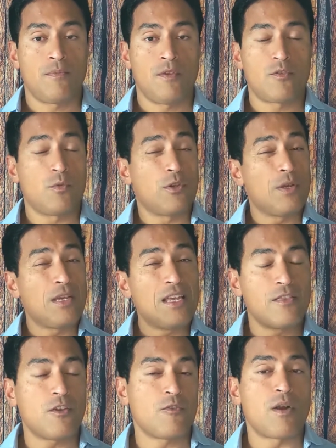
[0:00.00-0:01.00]
So when you
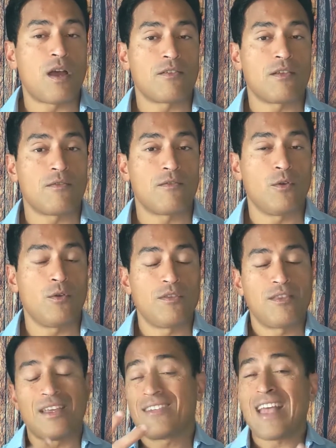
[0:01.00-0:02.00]
eat those processed
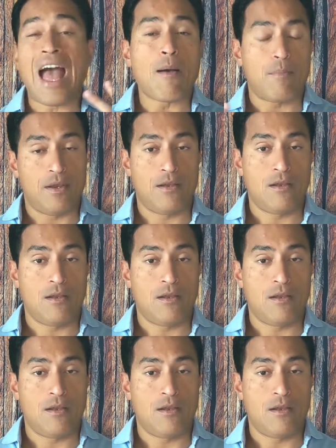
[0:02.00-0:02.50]
food, things happen.